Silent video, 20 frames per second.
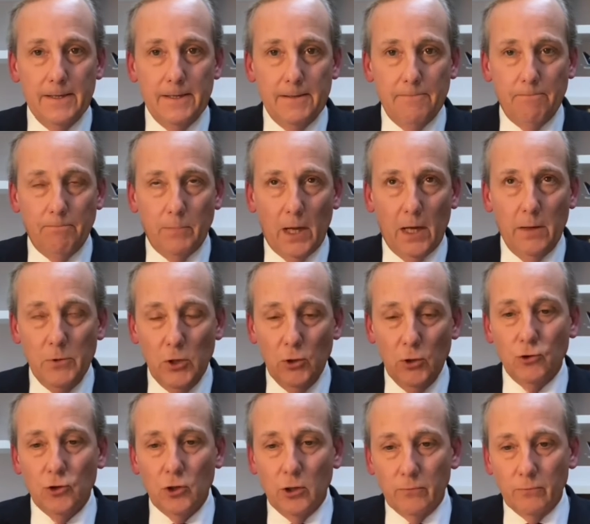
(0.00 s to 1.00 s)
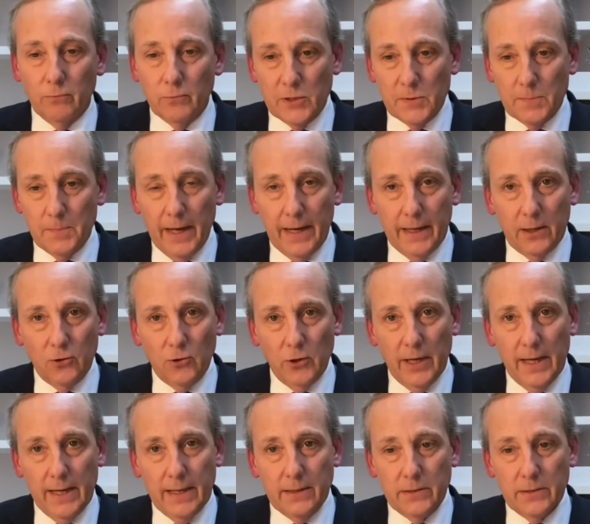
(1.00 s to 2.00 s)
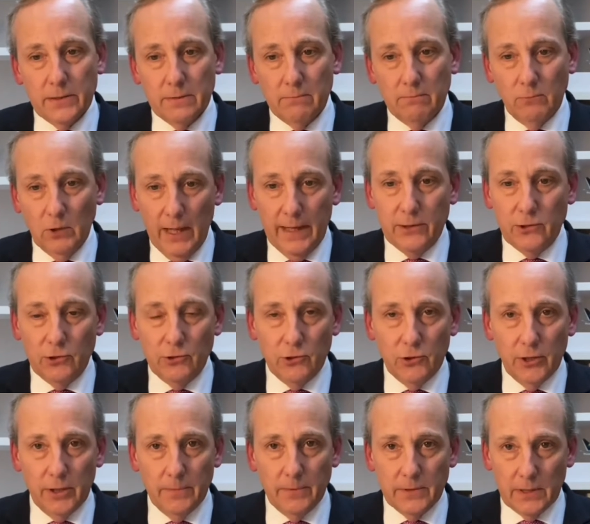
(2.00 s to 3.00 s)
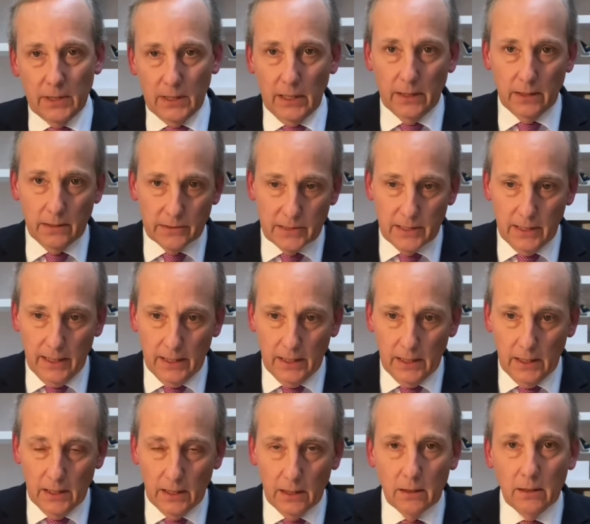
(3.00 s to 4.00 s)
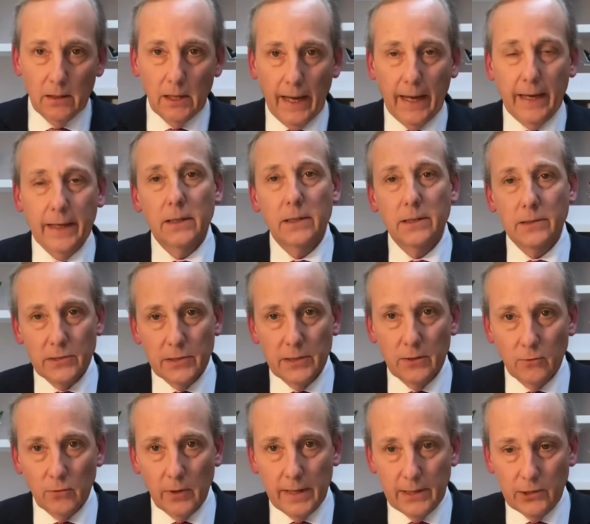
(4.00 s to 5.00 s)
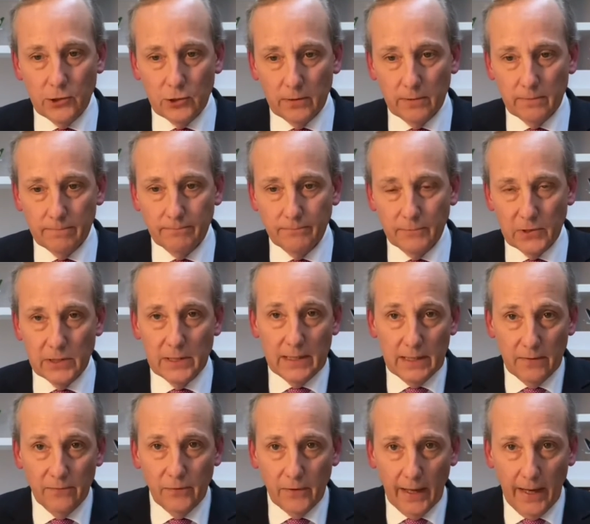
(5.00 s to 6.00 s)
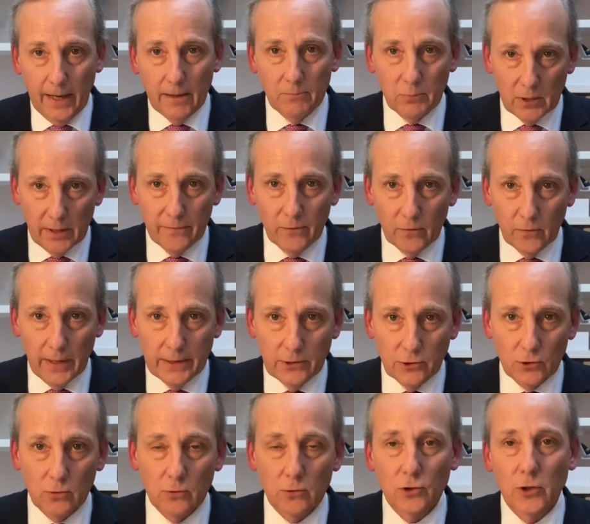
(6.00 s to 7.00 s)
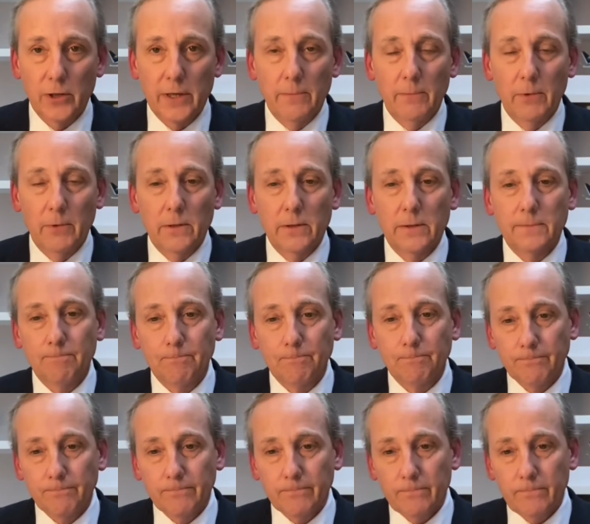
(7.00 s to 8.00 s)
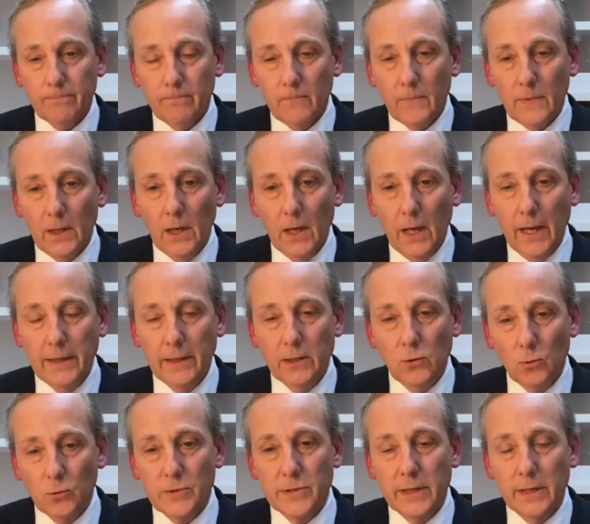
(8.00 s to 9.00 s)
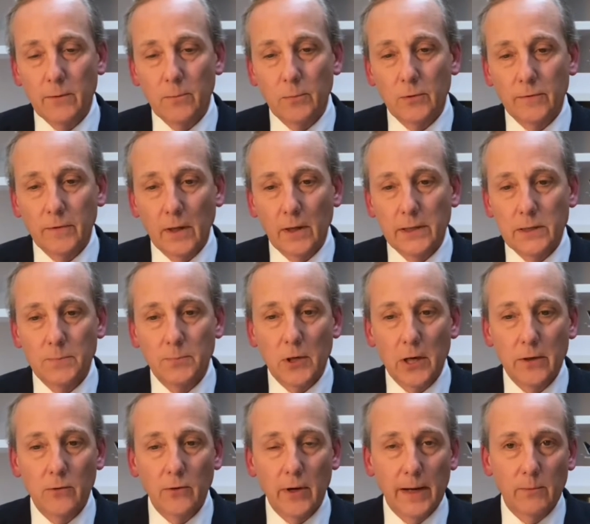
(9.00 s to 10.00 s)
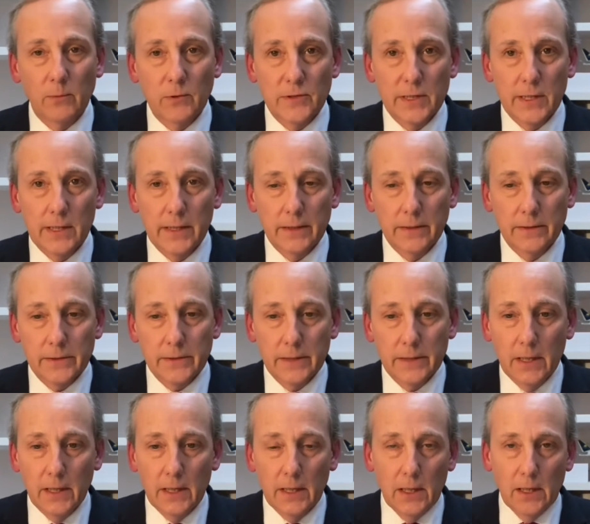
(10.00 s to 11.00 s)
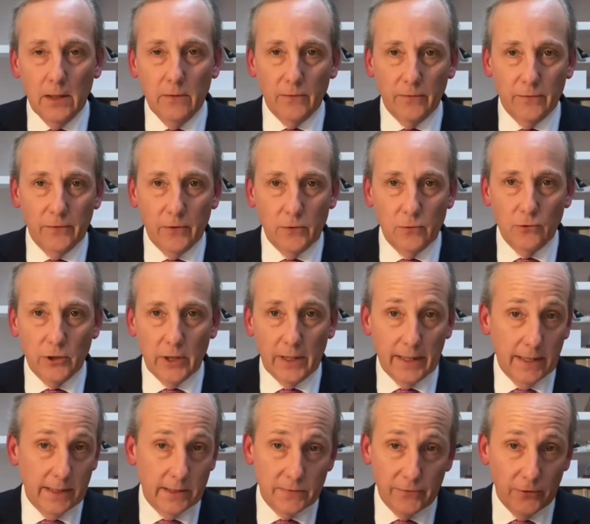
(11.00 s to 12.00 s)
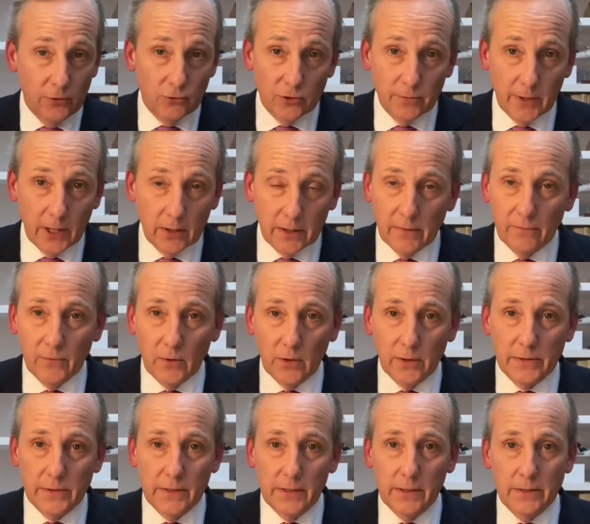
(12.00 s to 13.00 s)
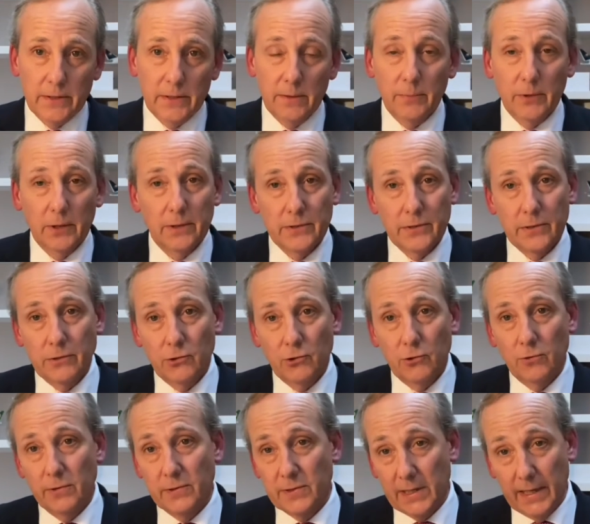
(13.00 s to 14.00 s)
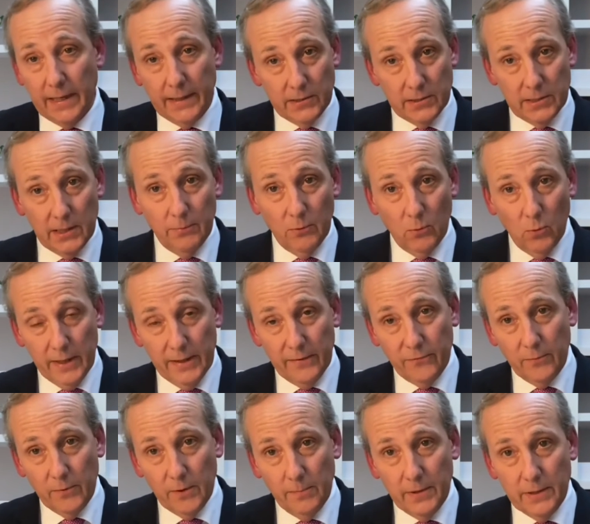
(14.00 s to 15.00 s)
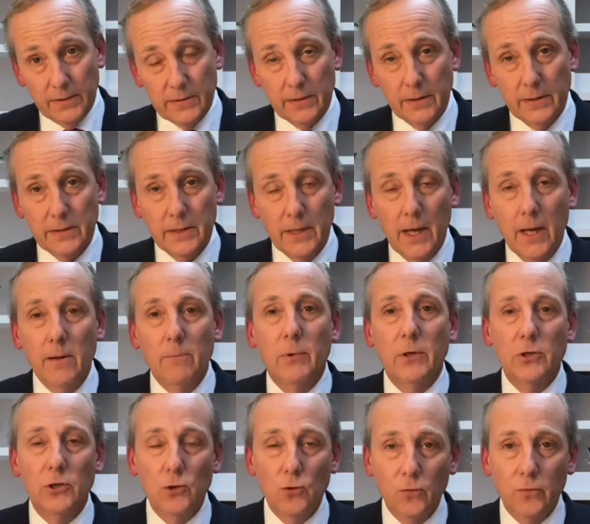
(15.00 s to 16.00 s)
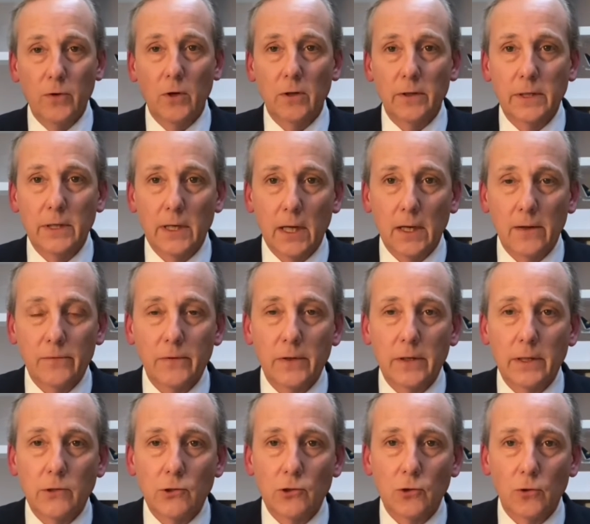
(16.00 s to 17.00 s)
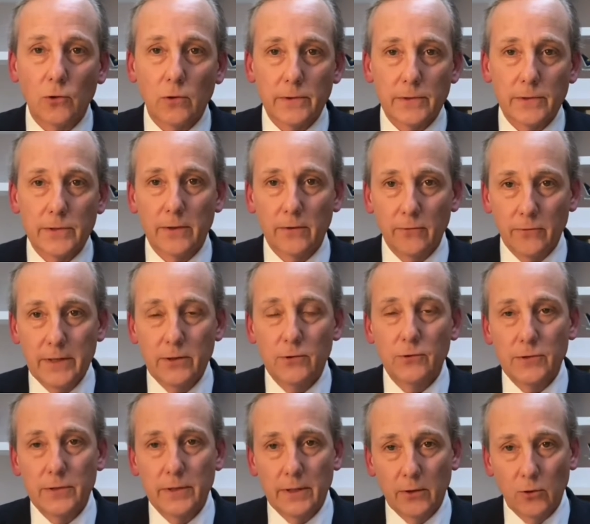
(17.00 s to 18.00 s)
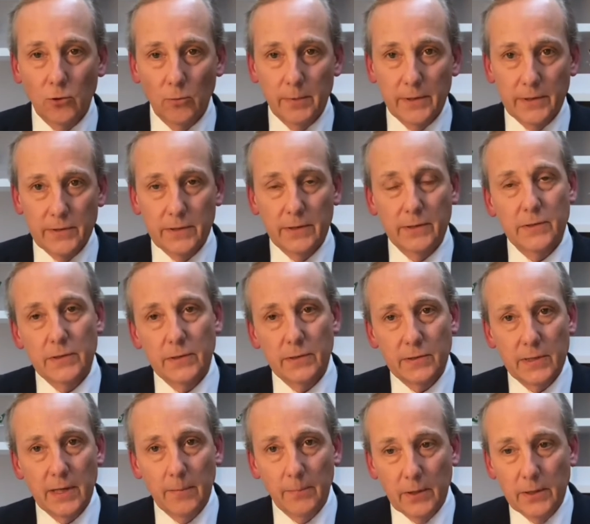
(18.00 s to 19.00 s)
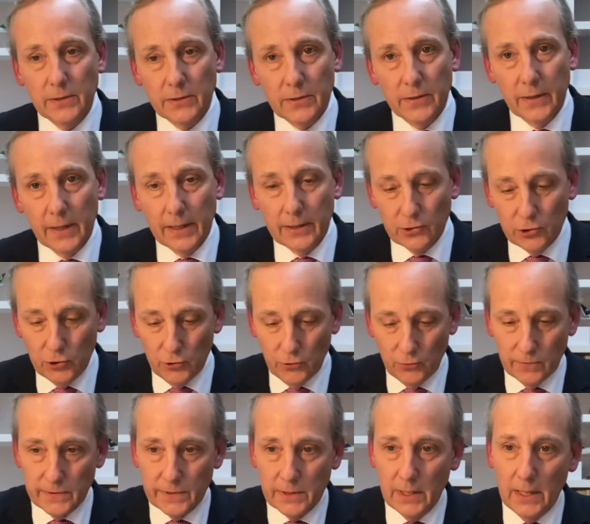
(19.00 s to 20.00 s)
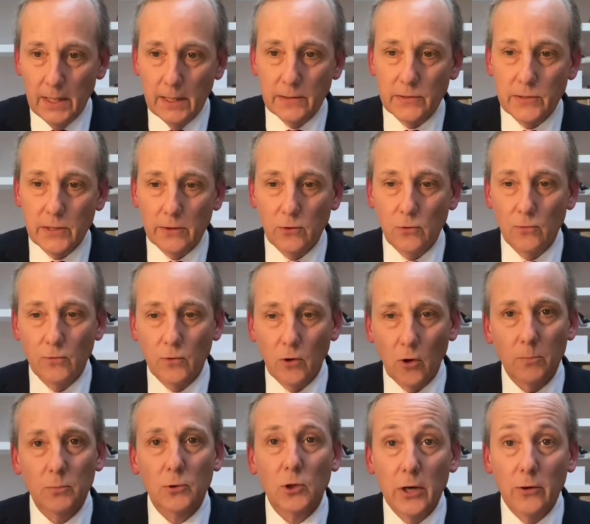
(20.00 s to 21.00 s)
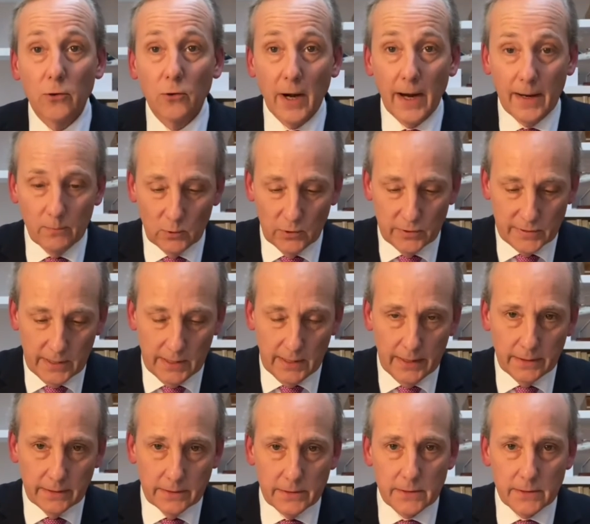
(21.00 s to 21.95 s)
And mutual respect creates relationships and understanding and consideration to give that preferential treatment. And it also provides program resilience for against future market volatility, because insurers can step away from the business, but you've got enough insurers that are interested in your business to step into their shoes. So you've got program resilience.